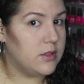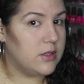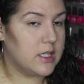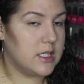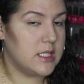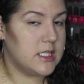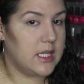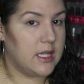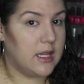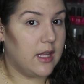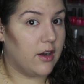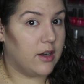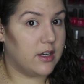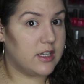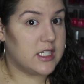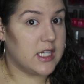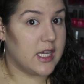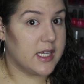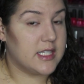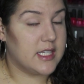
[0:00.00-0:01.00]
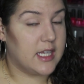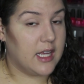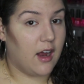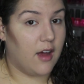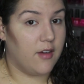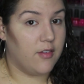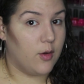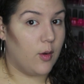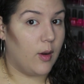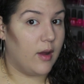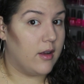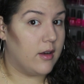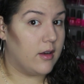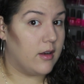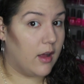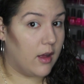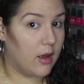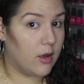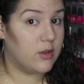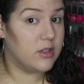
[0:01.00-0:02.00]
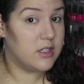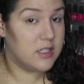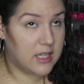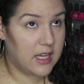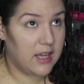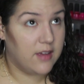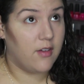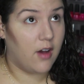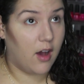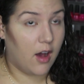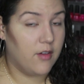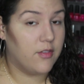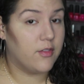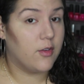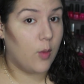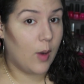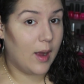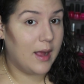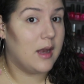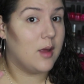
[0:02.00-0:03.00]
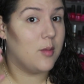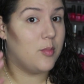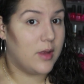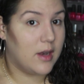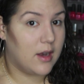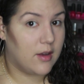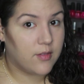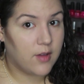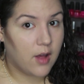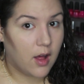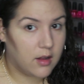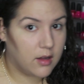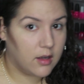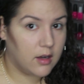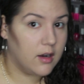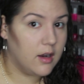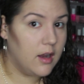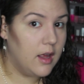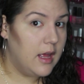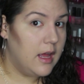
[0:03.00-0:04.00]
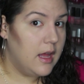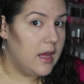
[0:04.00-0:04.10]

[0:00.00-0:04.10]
You can see there it does give off quite a bit of color.